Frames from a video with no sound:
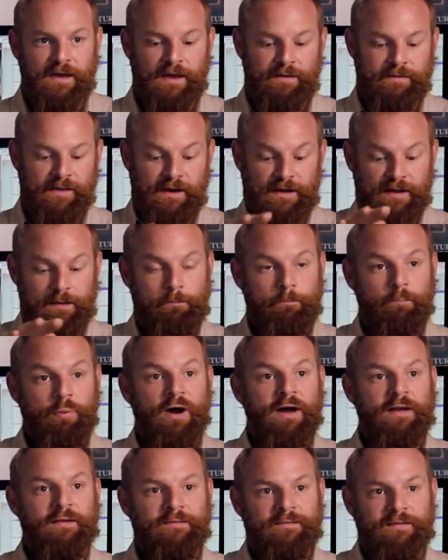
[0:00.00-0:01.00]
and then it
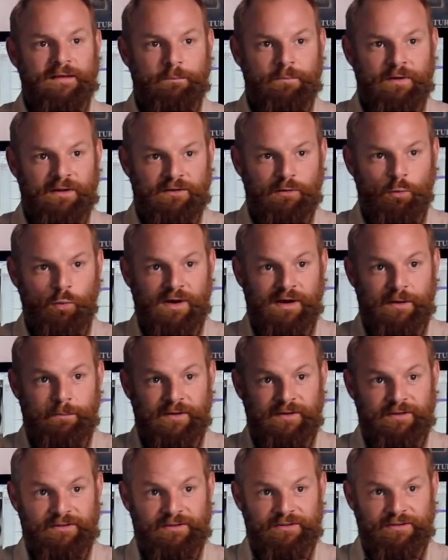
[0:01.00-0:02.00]
combines them into one
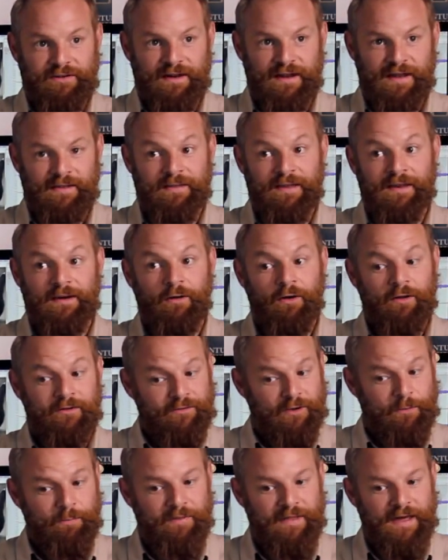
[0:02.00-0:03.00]
image. And then
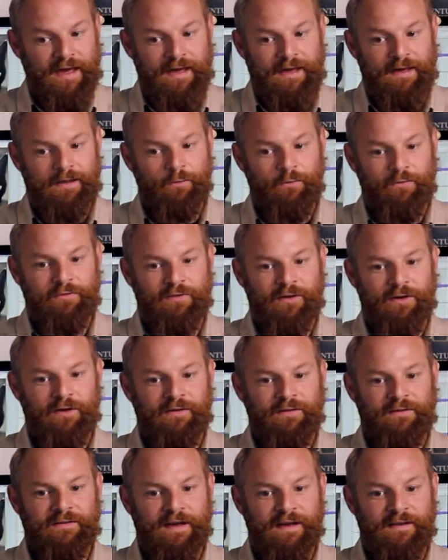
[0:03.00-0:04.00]
on top of that it
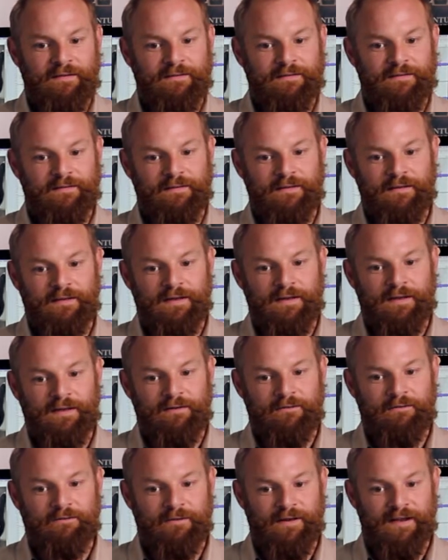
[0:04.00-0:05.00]
also does
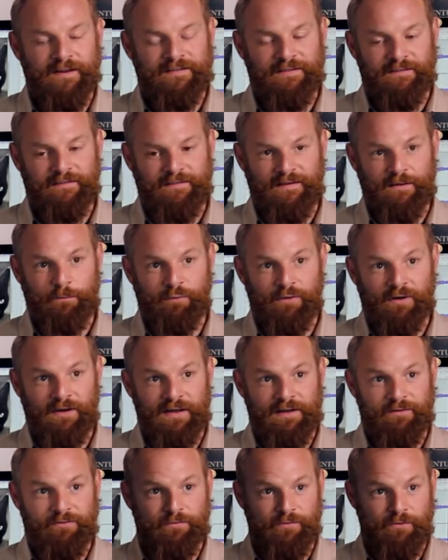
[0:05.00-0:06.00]
flashes
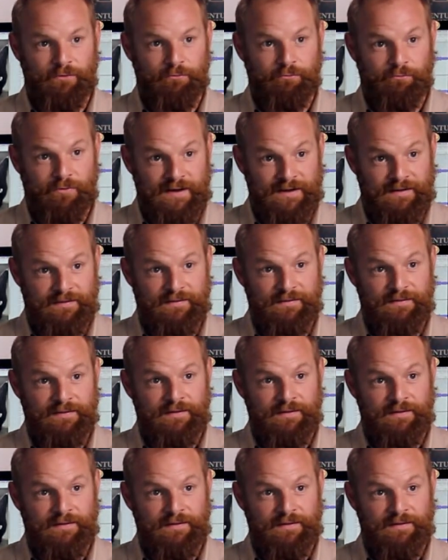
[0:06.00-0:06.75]
separately for red,